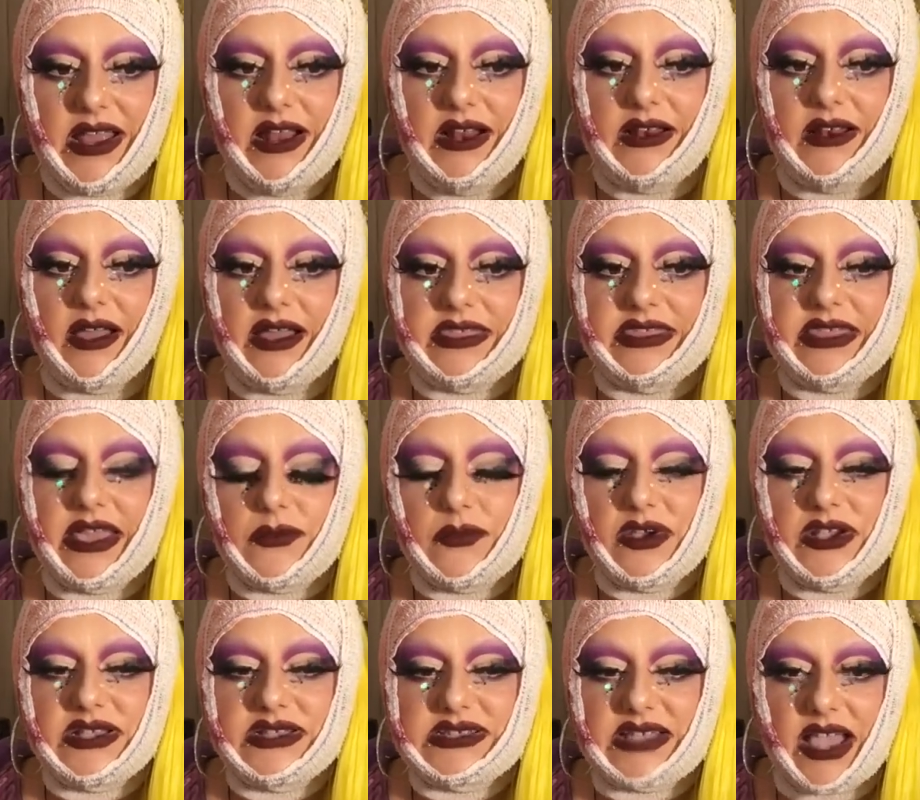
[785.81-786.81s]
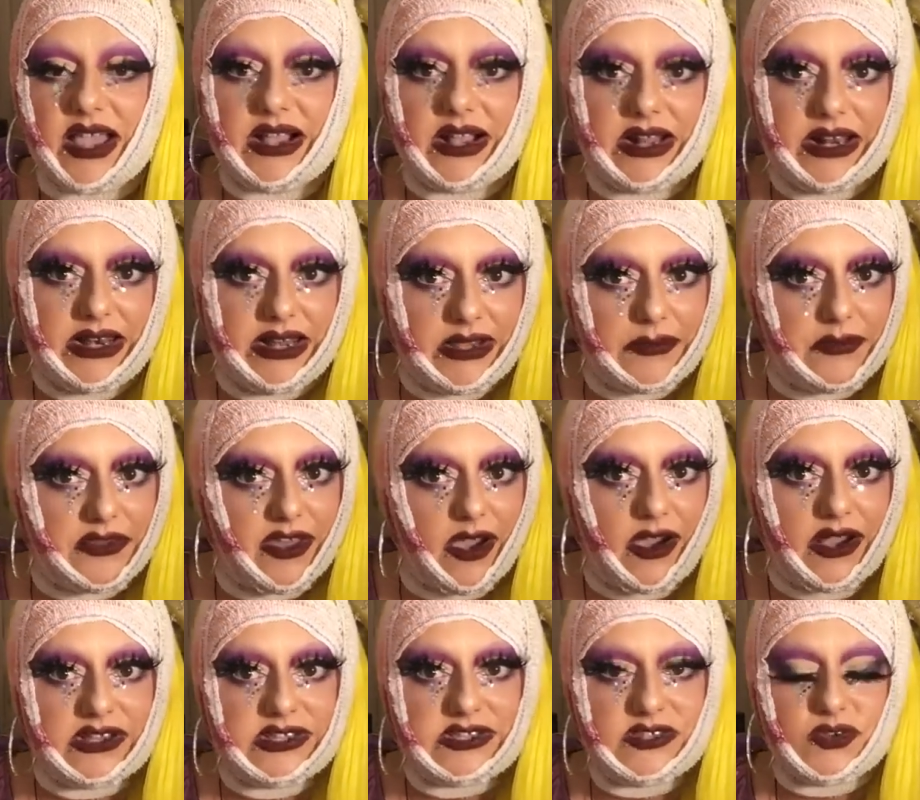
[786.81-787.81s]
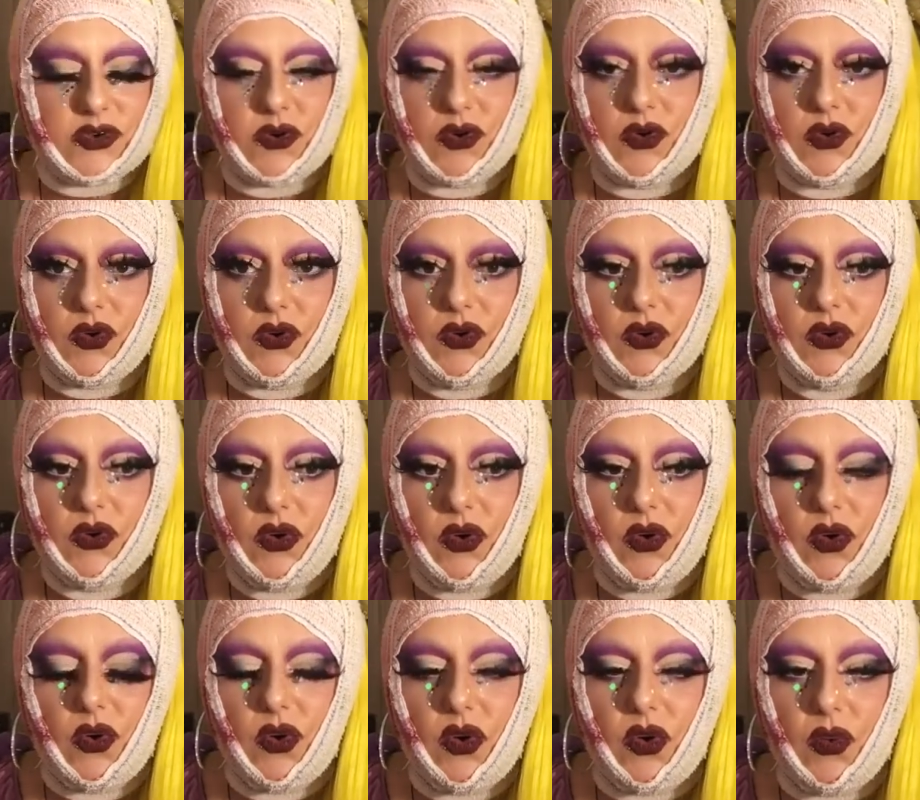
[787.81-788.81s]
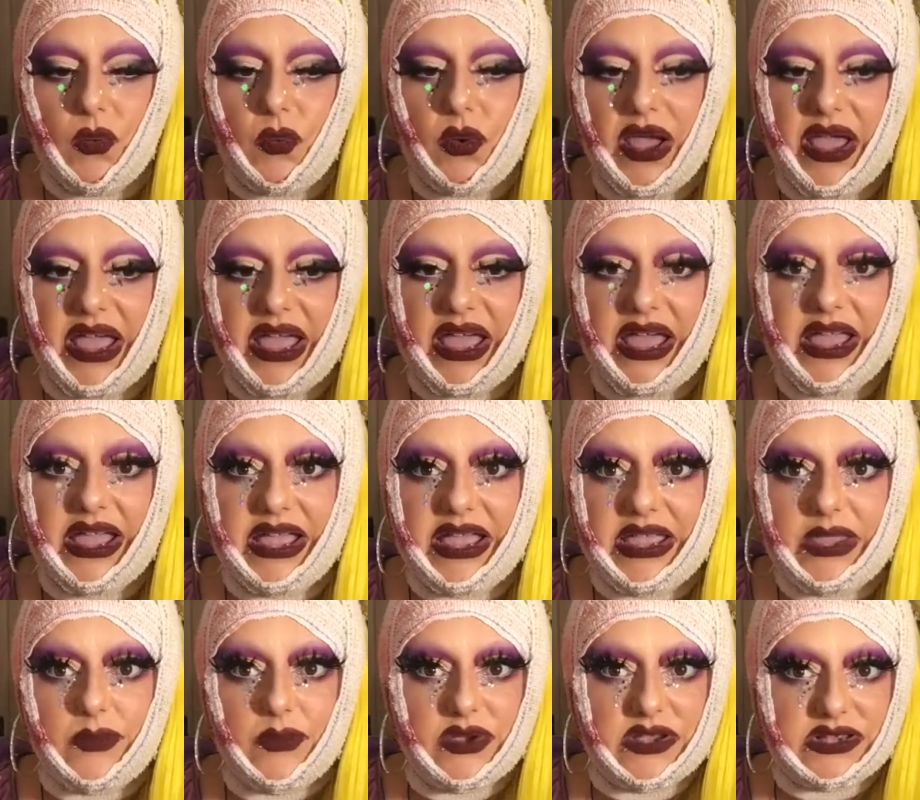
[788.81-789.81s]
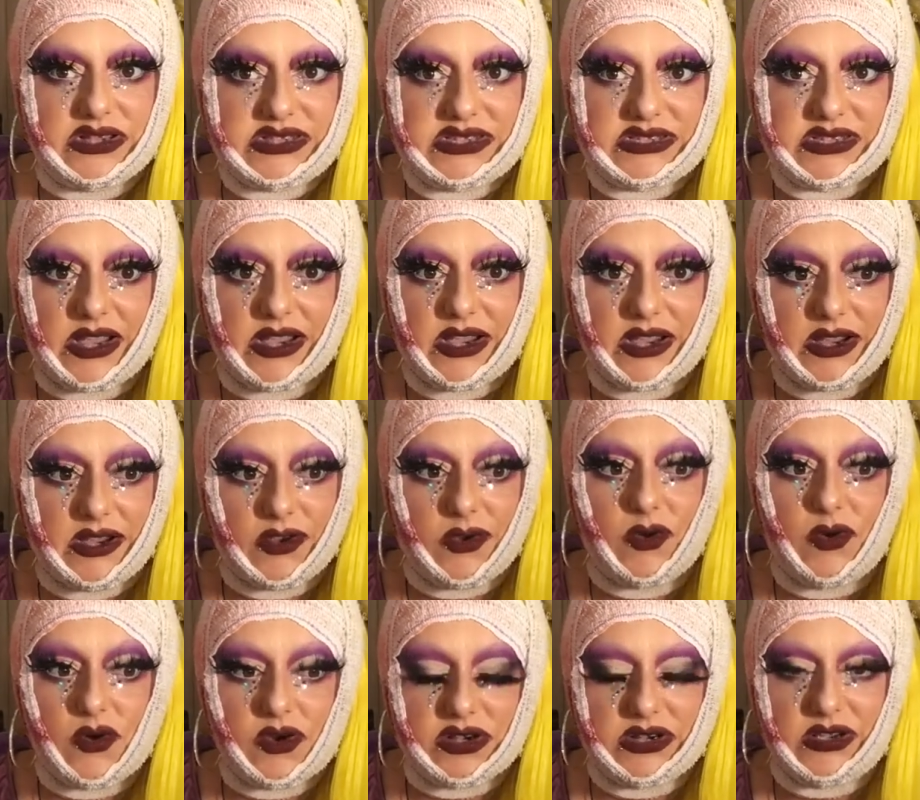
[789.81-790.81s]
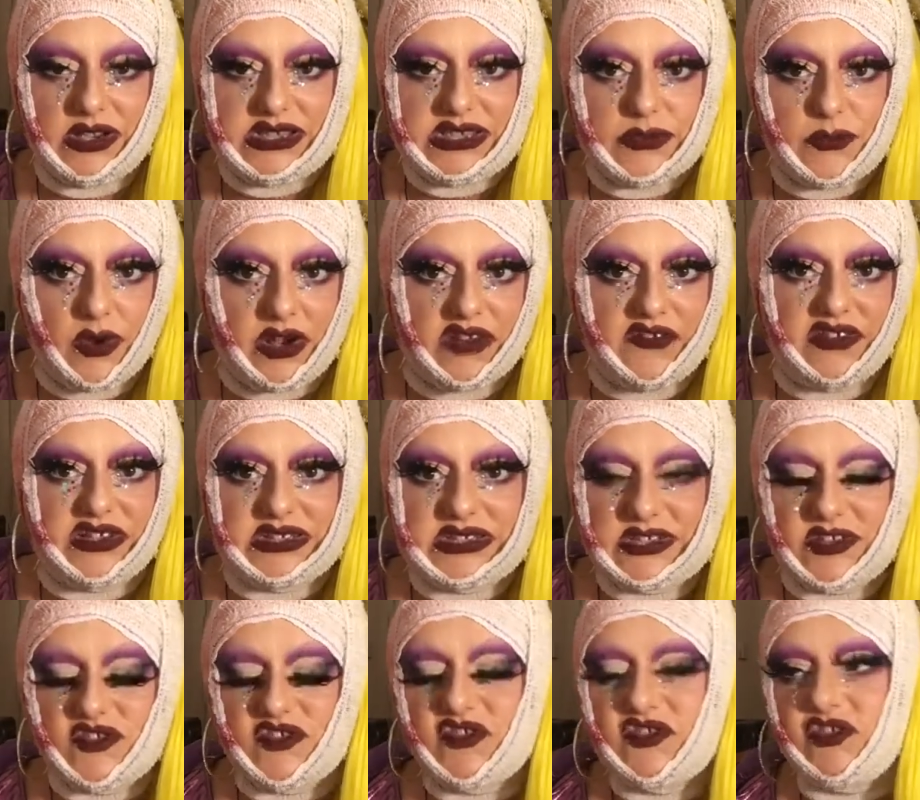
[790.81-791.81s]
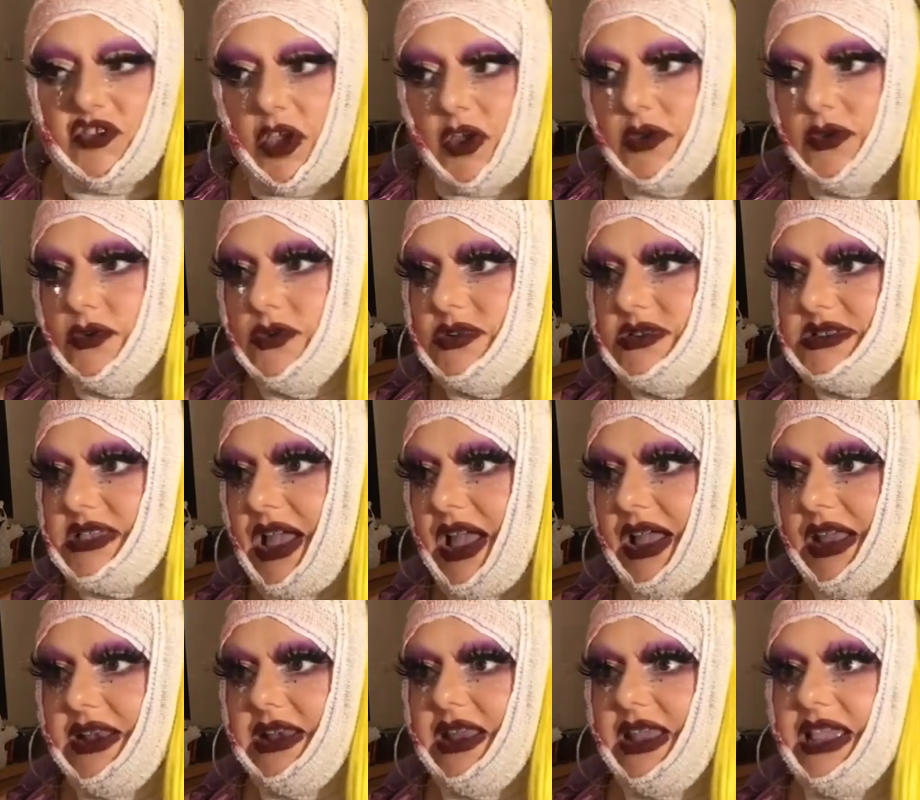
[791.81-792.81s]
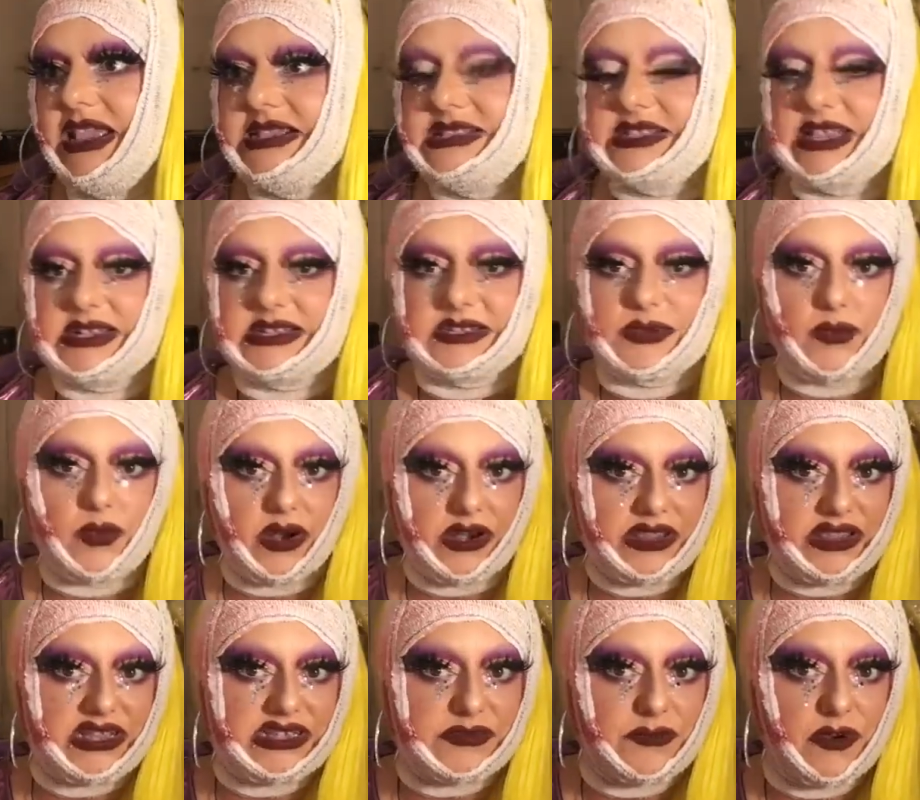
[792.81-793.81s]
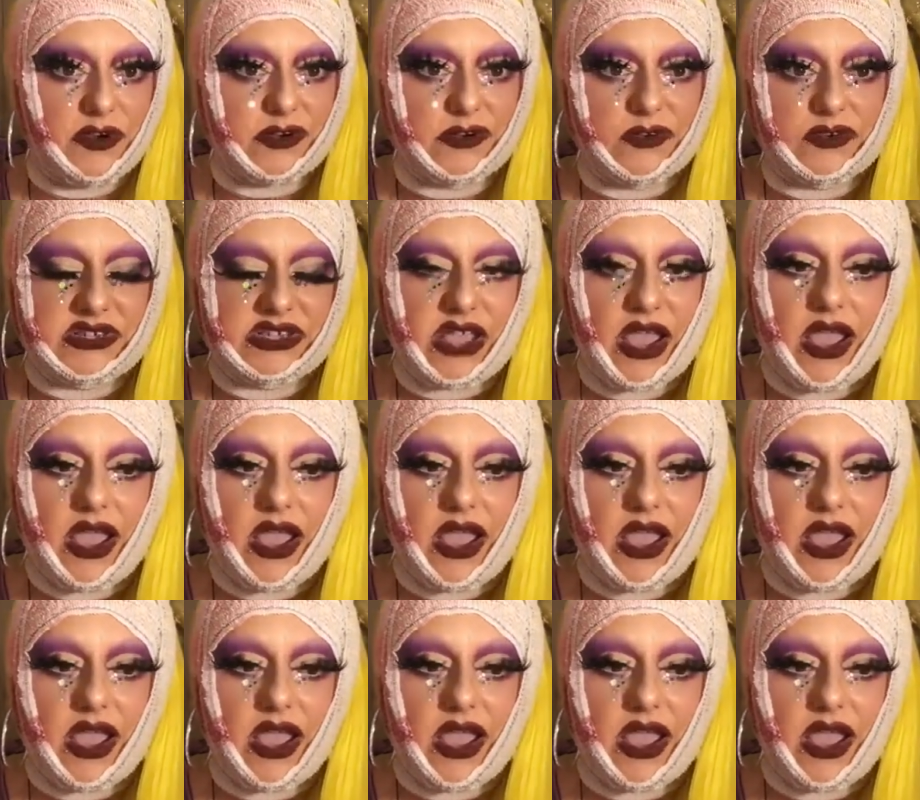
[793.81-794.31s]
Like, there was a clip that I saw where he was organizing one of his shows and he said to one of these models,